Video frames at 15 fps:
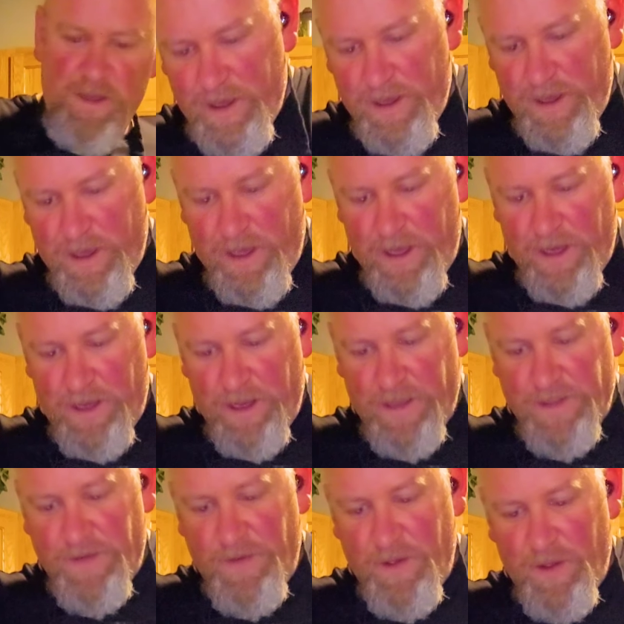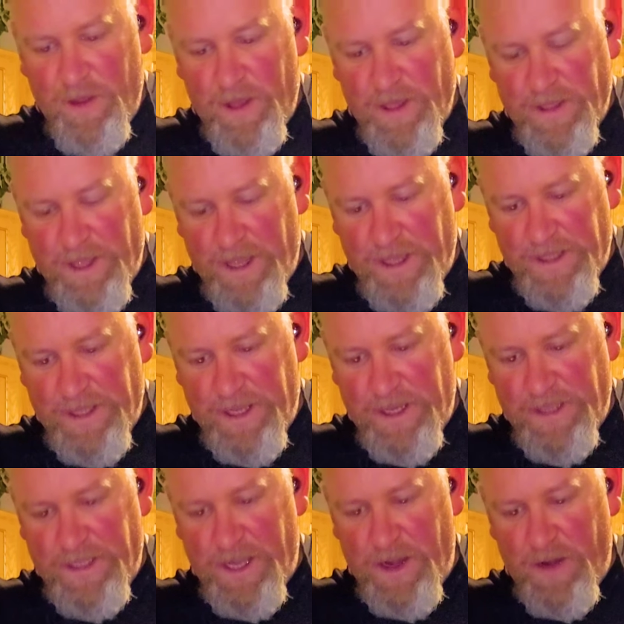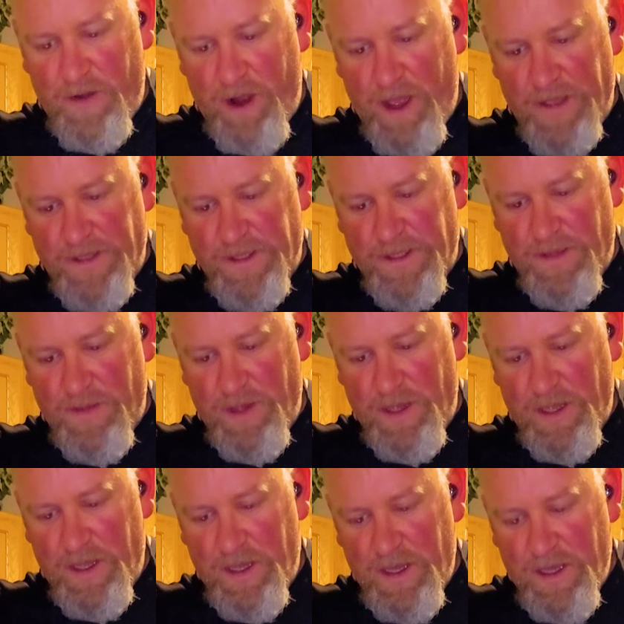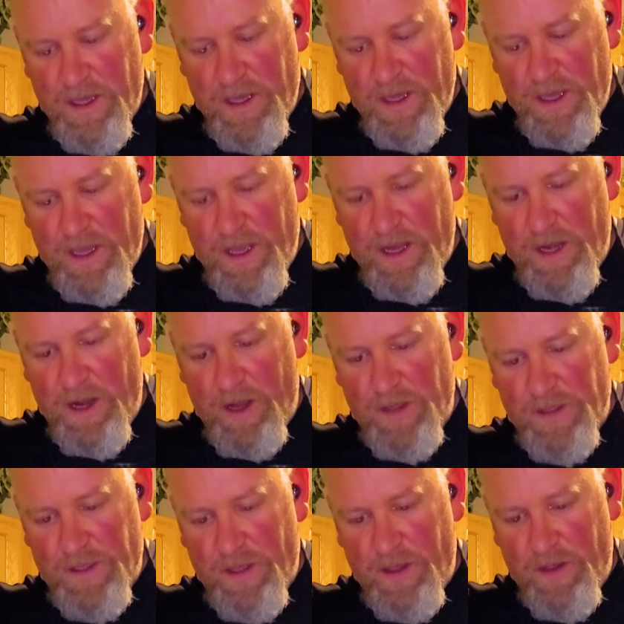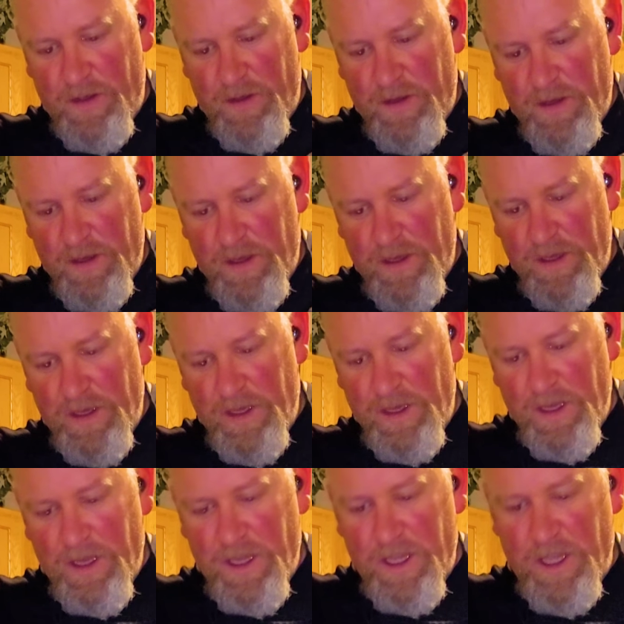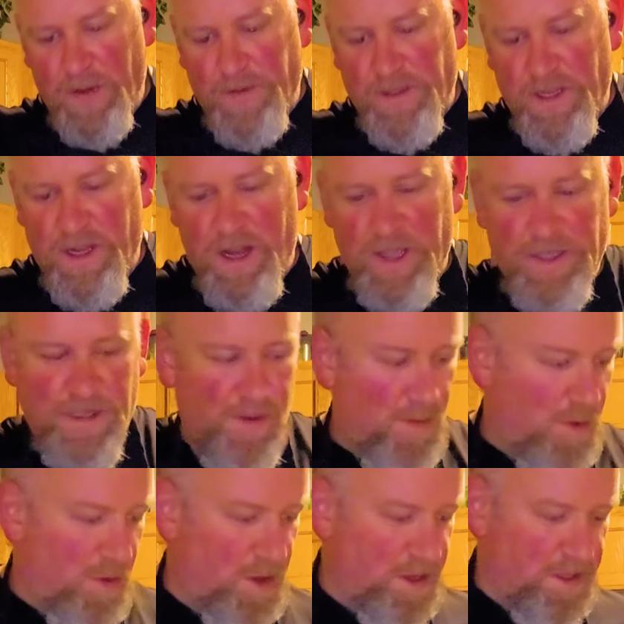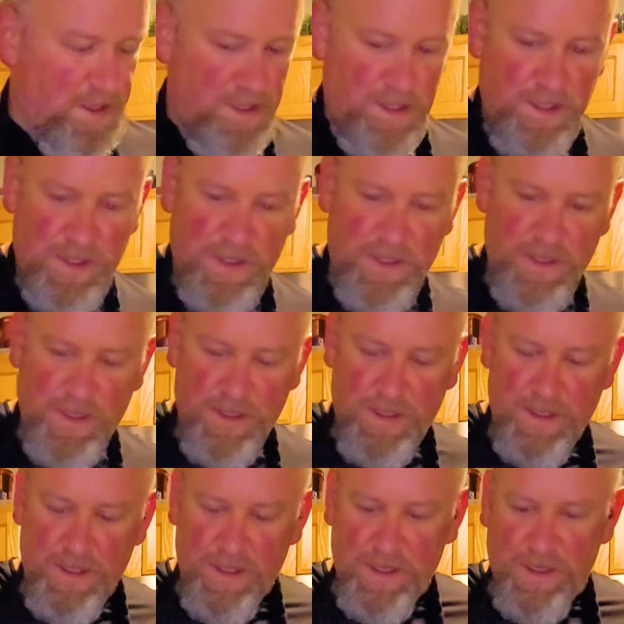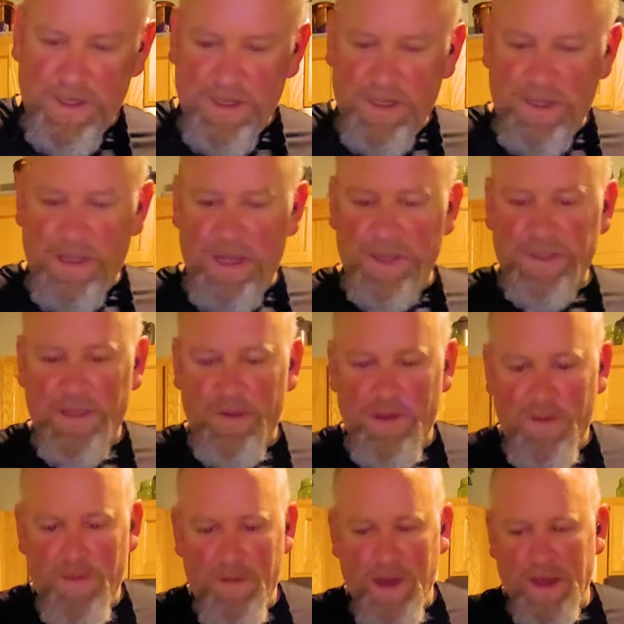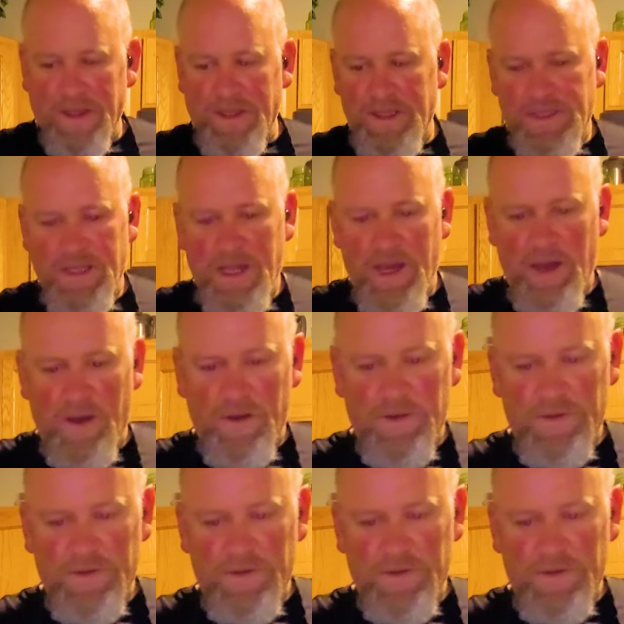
And it does a few things. Like I said, it tenderizes the meat and it also keeps it nice and moist. Now it's going to be messy as hell.